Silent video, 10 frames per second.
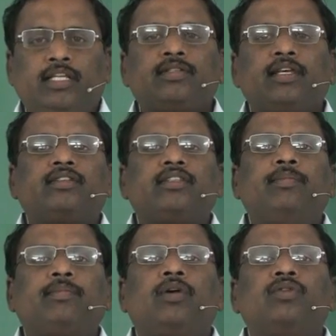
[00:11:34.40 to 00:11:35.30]

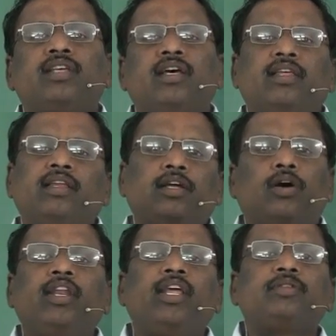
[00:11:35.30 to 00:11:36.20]
Same towns are there.
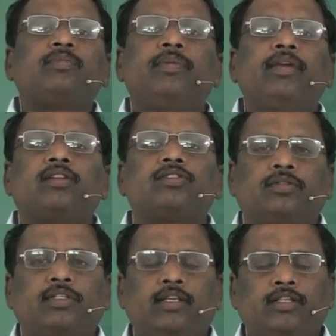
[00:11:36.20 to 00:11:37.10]
Town names may be
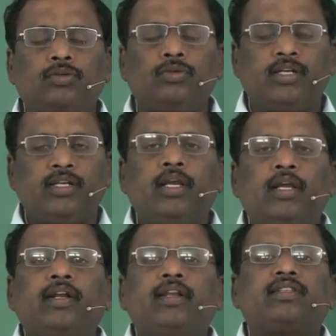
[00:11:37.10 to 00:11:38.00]
also,
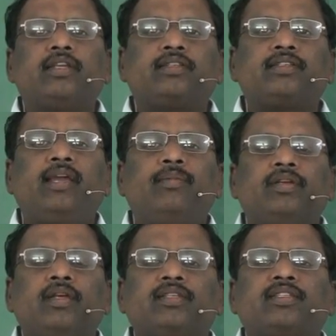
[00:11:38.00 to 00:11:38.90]

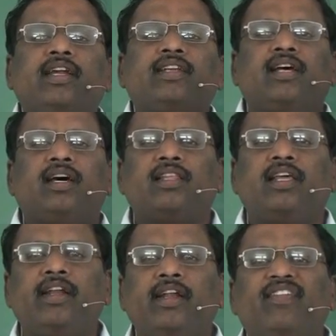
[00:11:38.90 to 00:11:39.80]
same states are
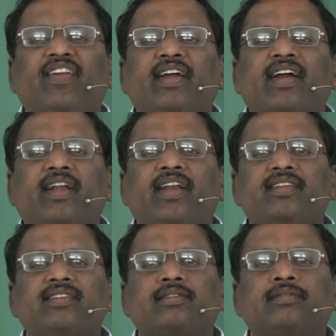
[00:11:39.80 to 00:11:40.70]
there in different
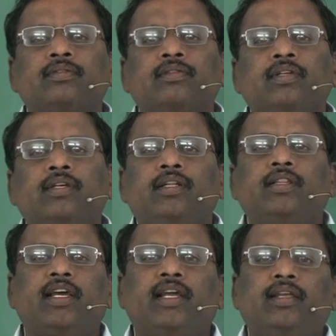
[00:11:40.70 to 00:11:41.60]
countries.
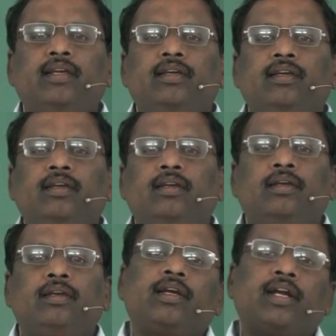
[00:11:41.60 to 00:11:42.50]
Then
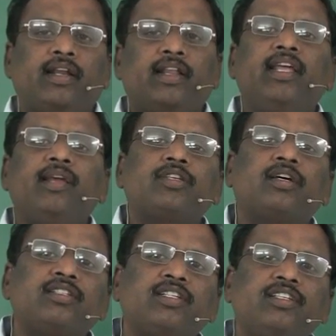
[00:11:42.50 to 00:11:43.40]
country
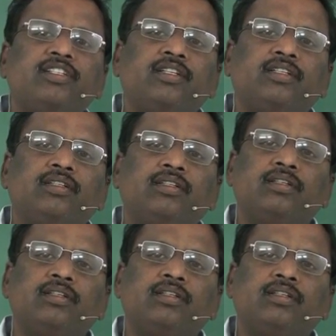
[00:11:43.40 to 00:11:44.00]
names are changed.